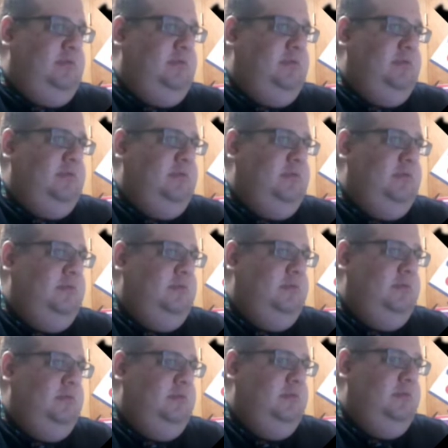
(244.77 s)

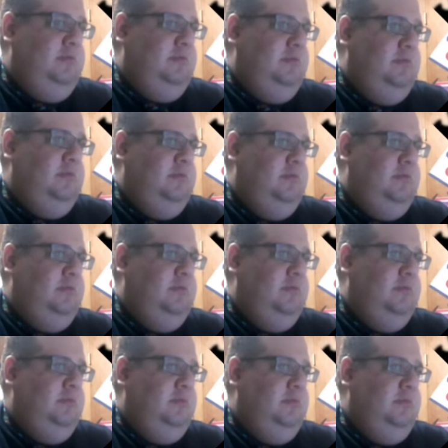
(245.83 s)

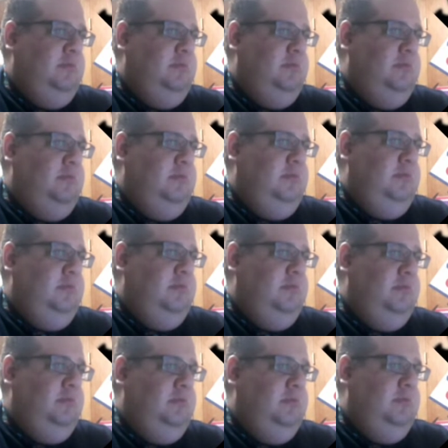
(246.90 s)

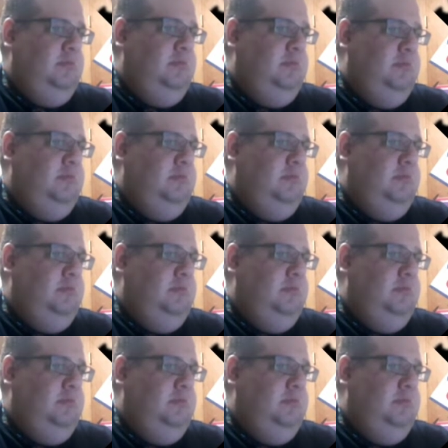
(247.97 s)
(no one is talking)